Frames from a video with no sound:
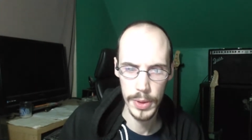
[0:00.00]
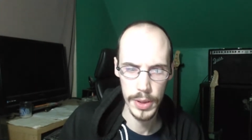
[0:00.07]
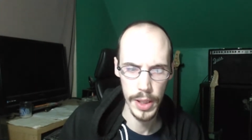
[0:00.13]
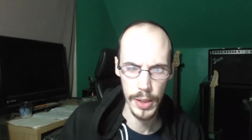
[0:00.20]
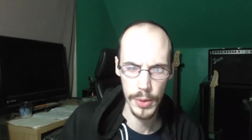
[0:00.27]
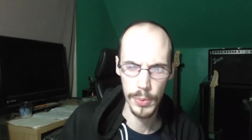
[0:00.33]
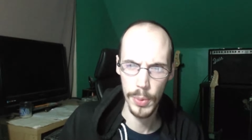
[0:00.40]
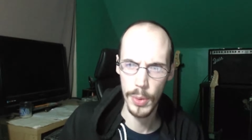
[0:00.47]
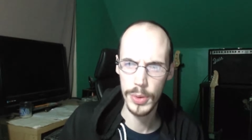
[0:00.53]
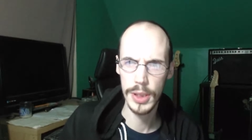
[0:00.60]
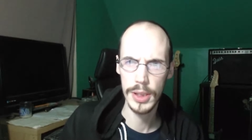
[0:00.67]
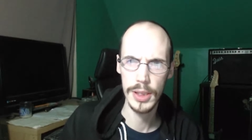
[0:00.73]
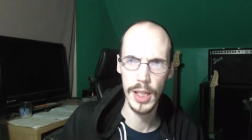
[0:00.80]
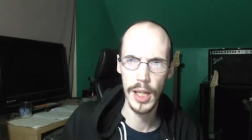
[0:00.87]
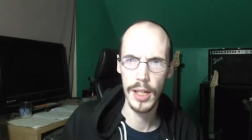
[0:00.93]
like rose
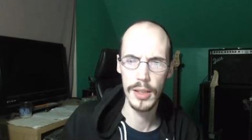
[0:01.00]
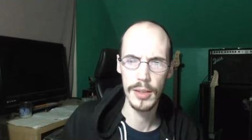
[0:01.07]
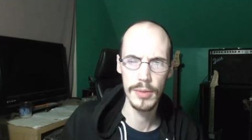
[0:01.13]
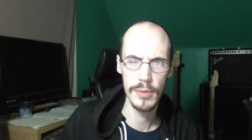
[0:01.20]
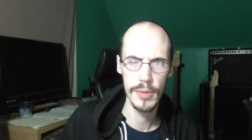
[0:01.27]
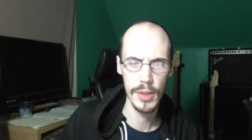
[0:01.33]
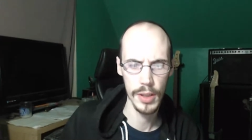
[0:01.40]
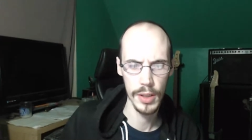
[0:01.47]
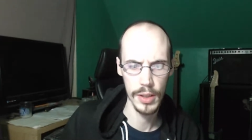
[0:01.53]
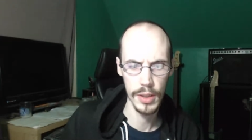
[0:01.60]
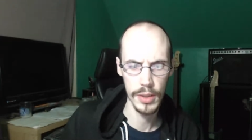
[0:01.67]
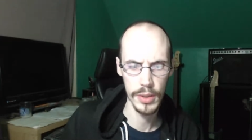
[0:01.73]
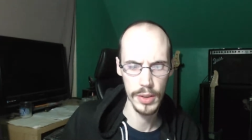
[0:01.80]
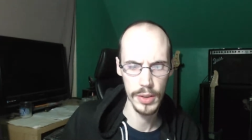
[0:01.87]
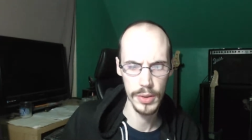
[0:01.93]
inside the
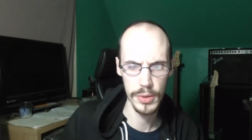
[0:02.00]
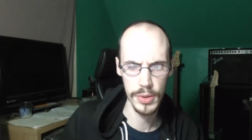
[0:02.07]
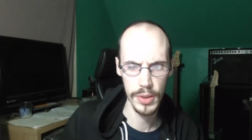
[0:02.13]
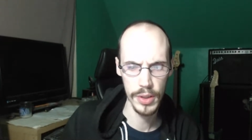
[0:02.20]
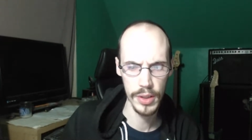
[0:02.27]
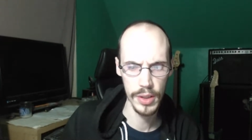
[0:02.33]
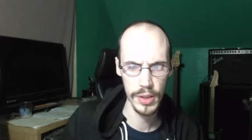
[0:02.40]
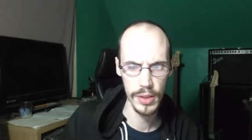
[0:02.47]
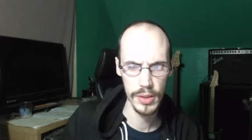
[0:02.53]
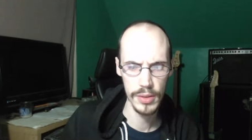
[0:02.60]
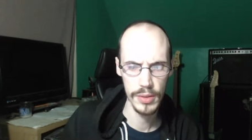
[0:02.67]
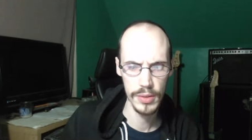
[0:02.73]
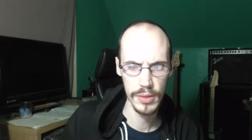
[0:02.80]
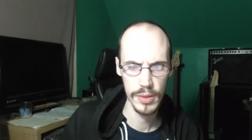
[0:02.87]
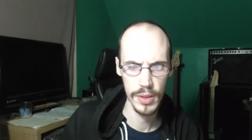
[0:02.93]
user, I think.
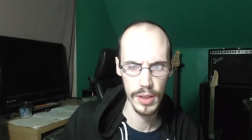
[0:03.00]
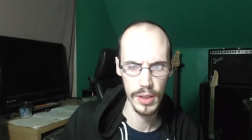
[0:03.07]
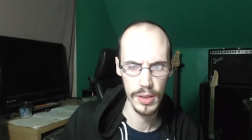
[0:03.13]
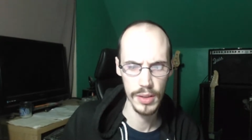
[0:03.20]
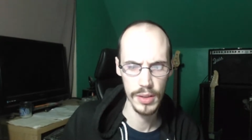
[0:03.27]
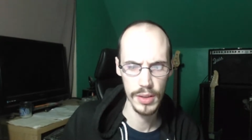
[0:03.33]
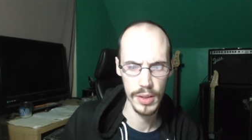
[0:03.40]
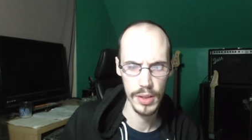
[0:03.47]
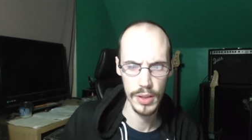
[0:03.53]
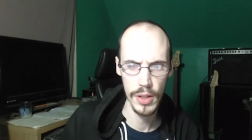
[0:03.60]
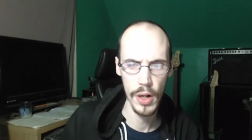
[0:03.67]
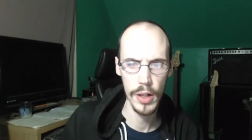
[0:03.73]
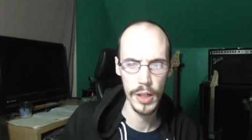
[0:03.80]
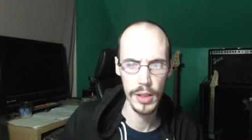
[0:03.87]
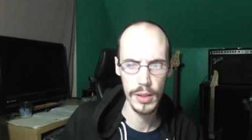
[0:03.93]
Yeah, the
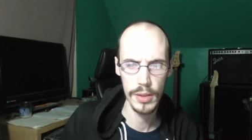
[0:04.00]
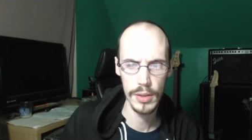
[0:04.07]
target